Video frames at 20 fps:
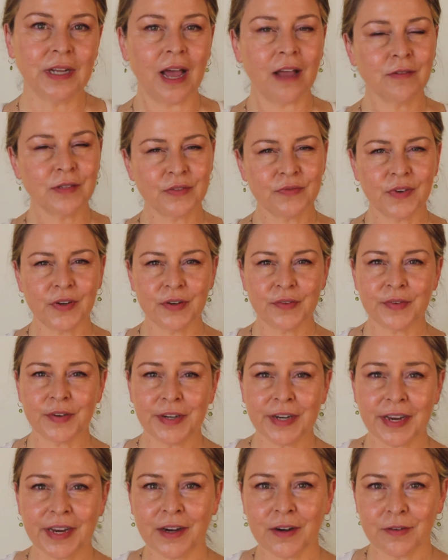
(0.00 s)
I was very,
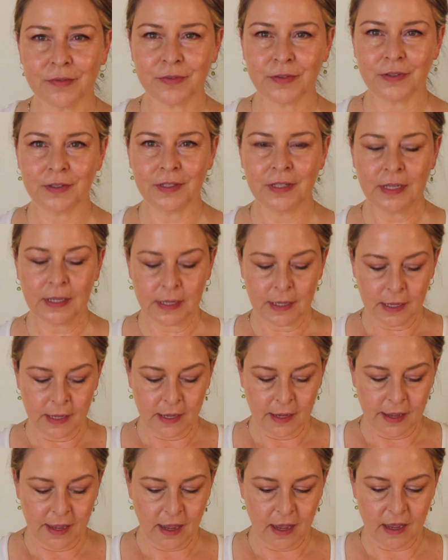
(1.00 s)
very careful.
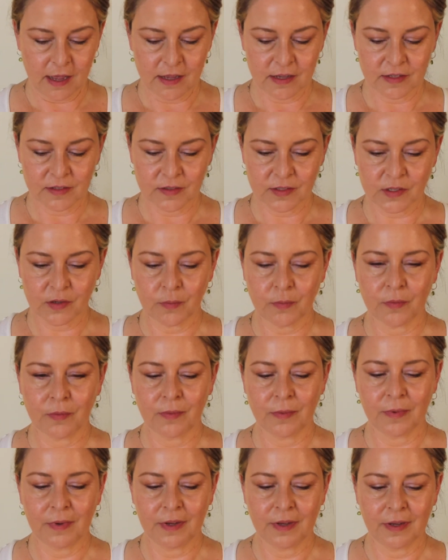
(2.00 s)
Uh, so
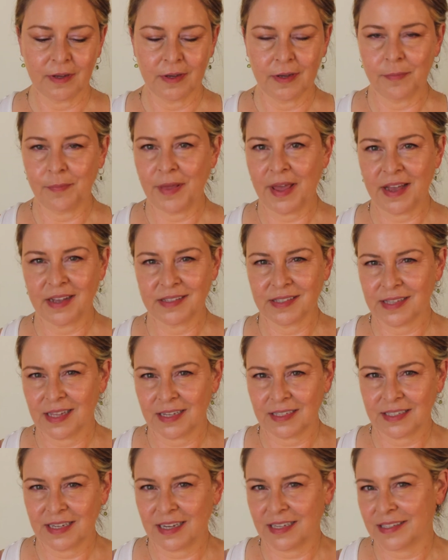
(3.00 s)
it passed
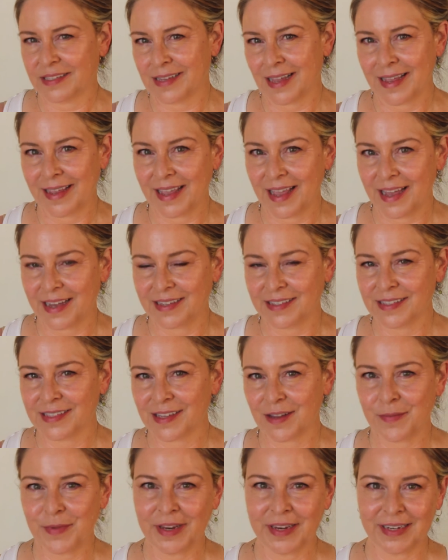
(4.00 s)
that test, I
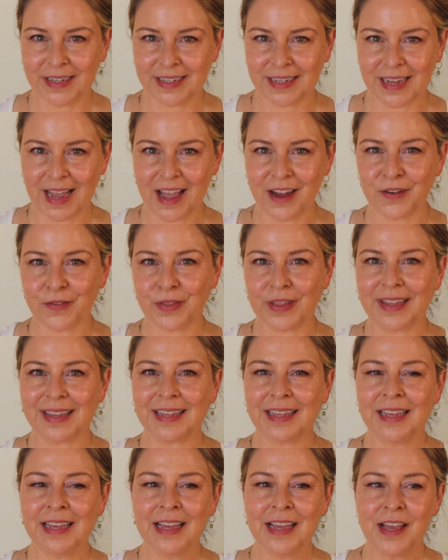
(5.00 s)
guess. I mean, I don't
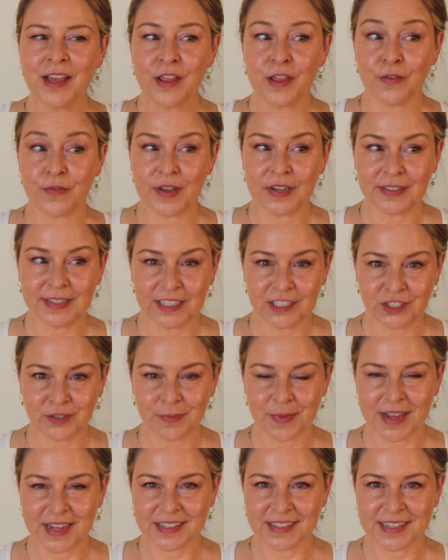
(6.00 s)
think the
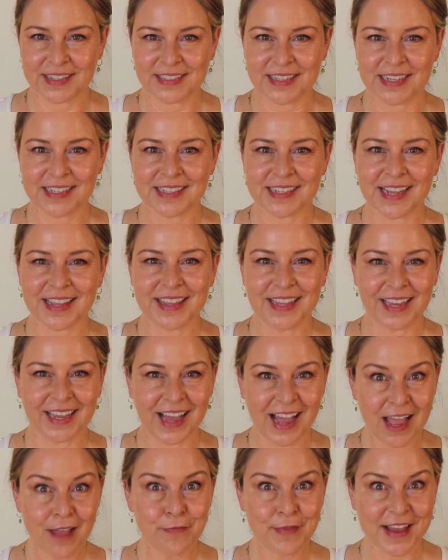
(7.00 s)
foundation passed the test. I think
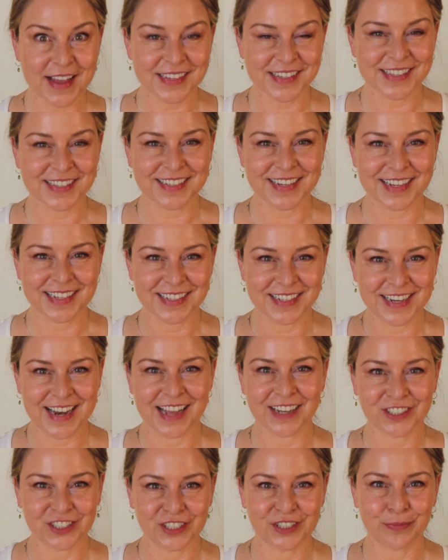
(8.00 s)
I passed the test and
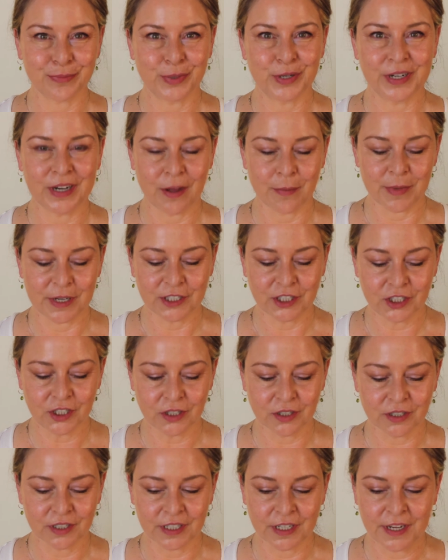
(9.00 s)
actually put it on my
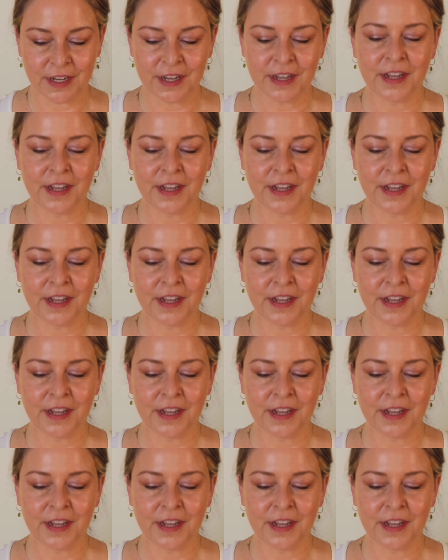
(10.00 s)
shirt.